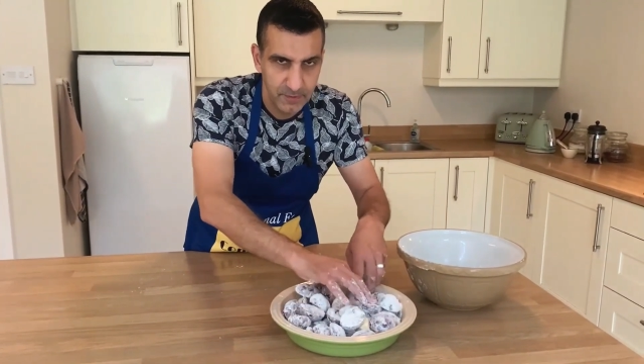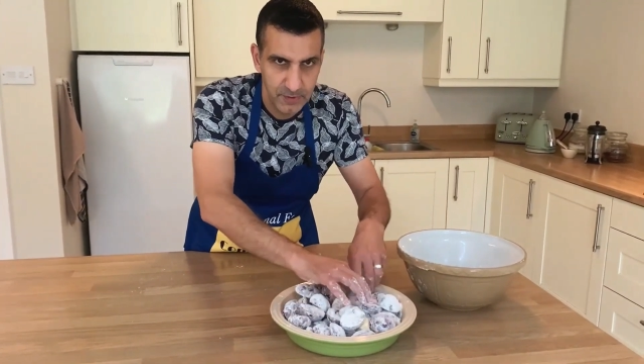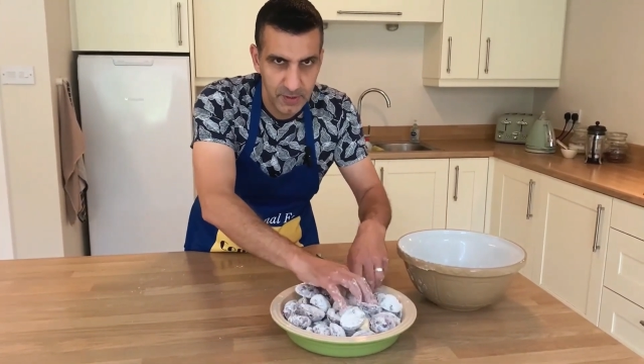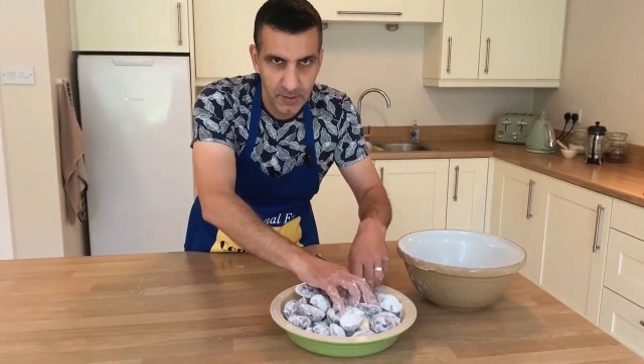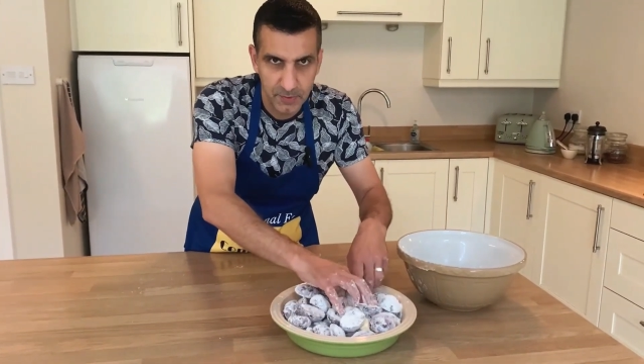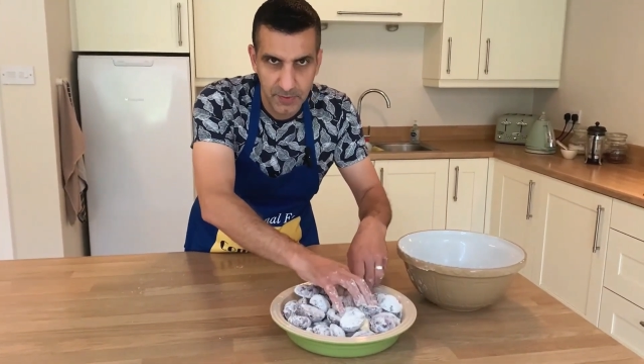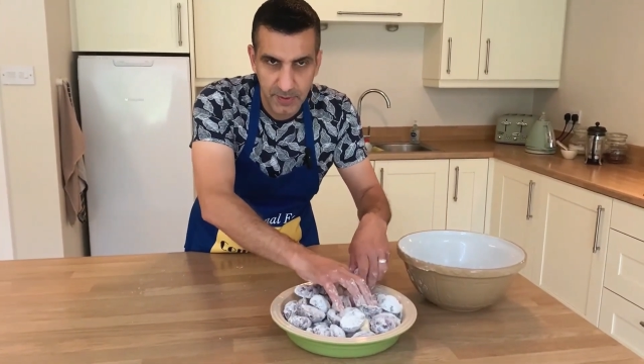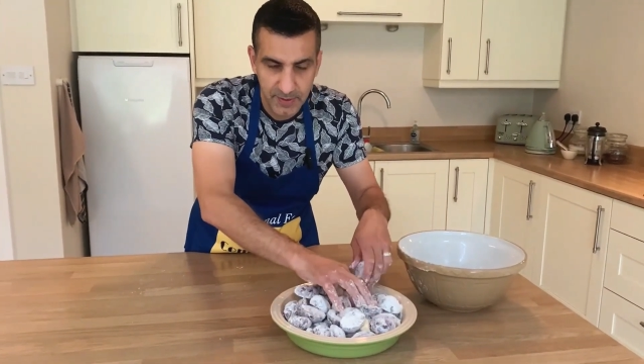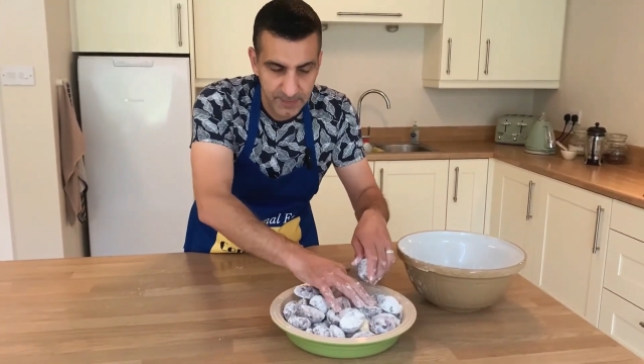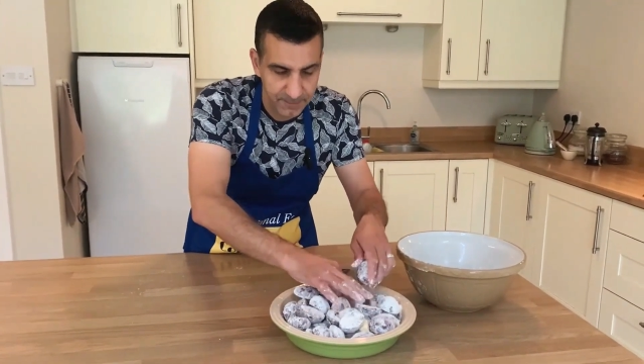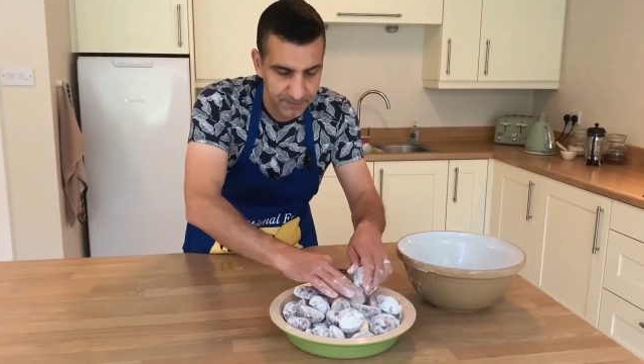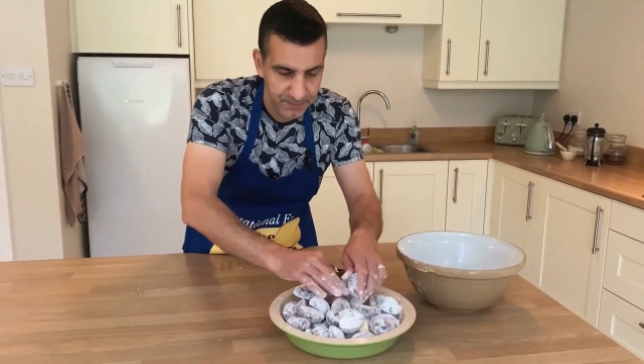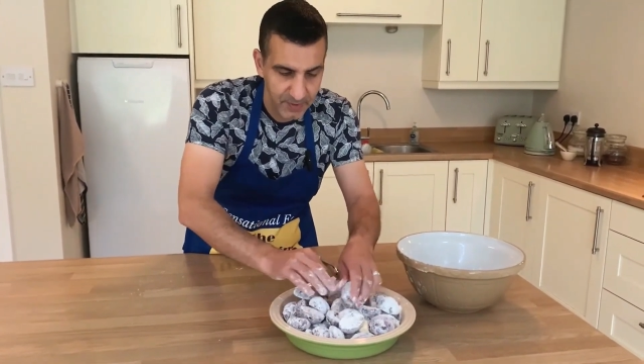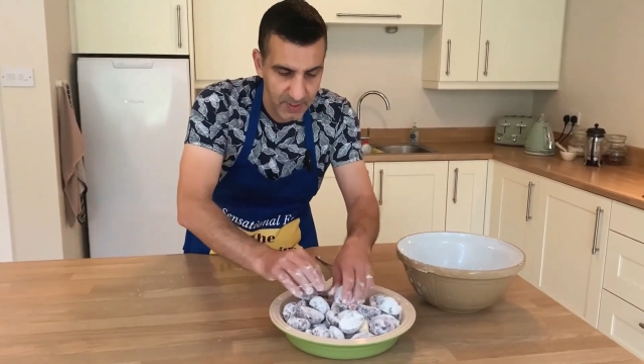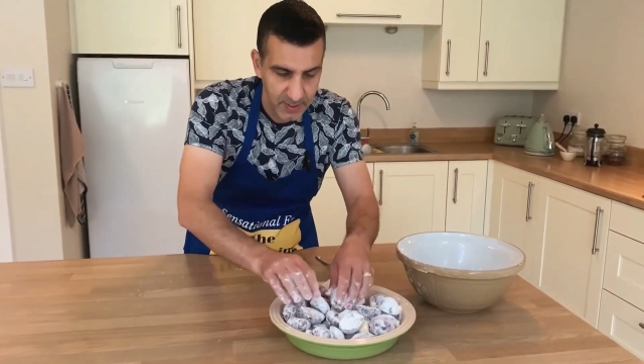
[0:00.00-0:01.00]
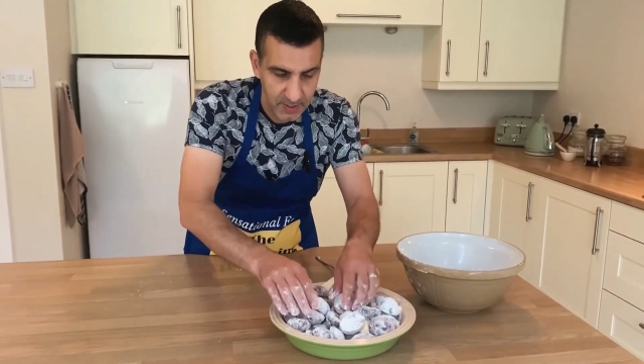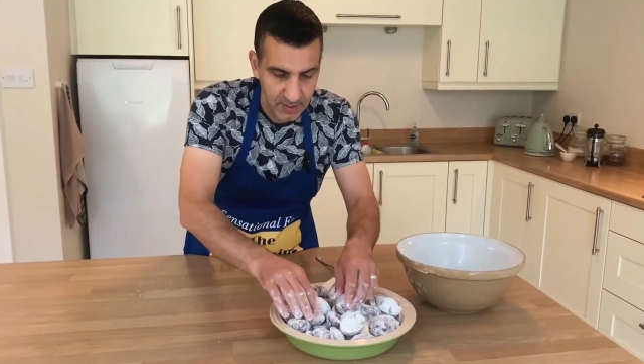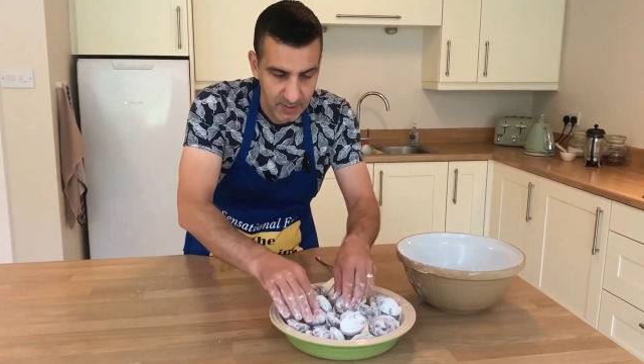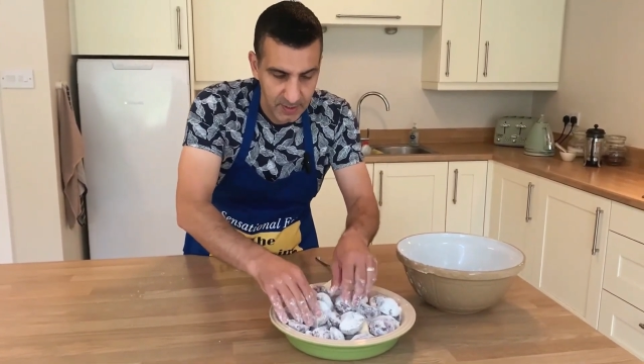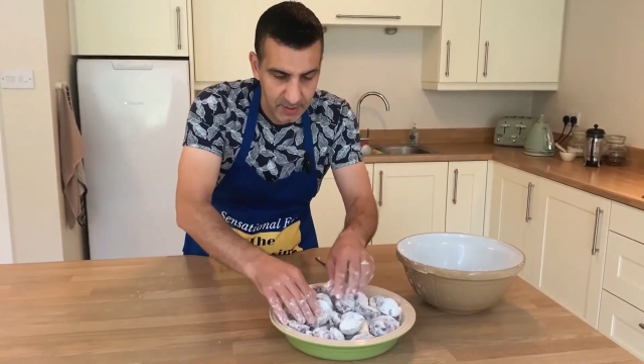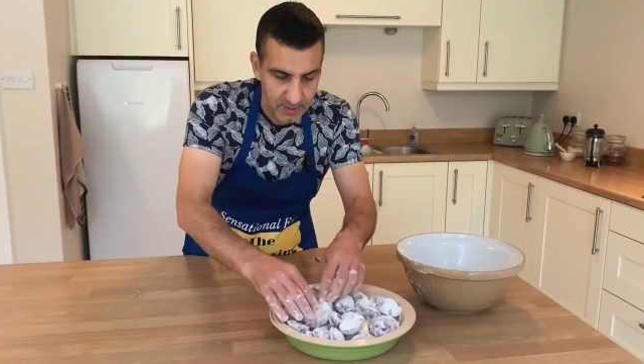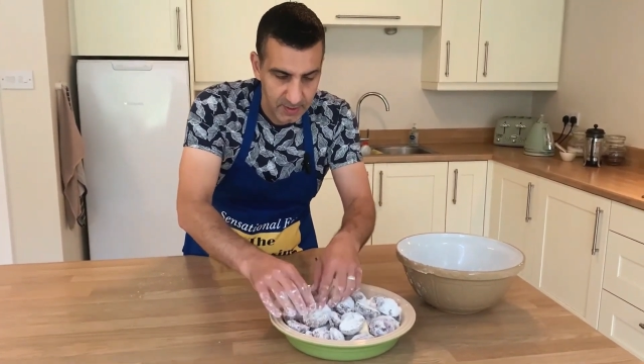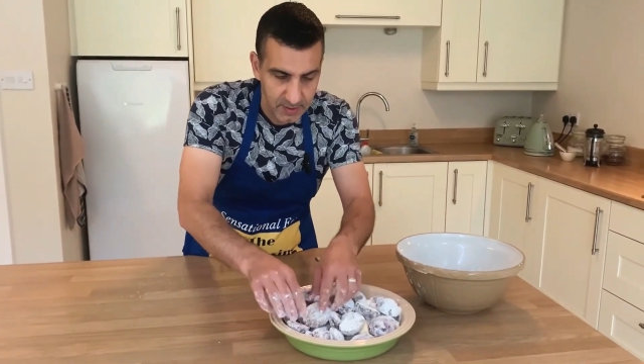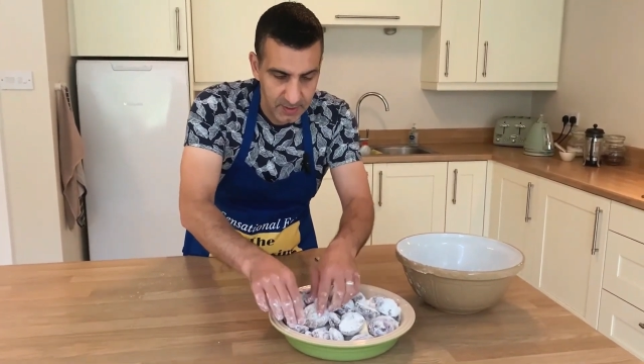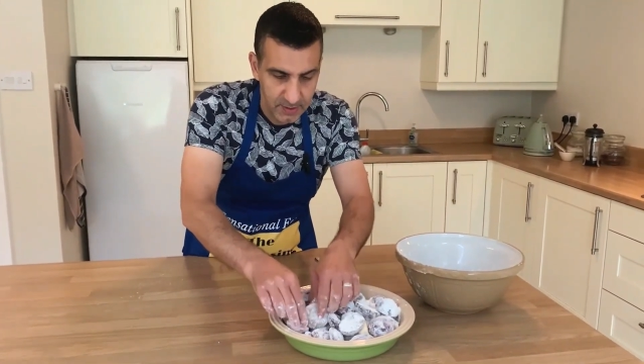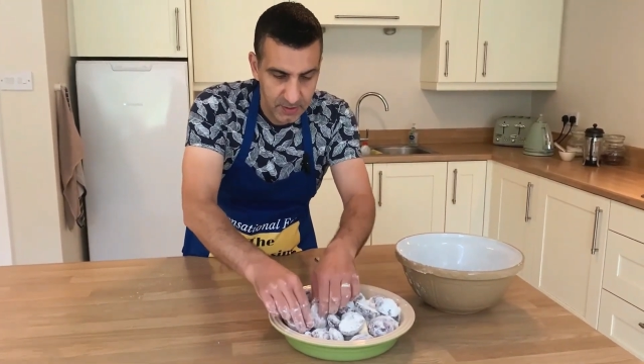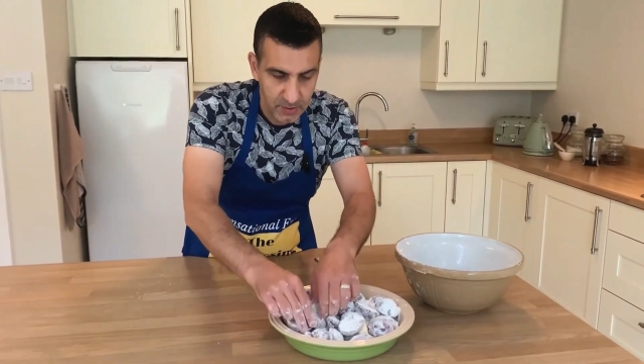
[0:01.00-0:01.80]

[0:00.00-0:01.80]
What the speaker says: Don't worry, they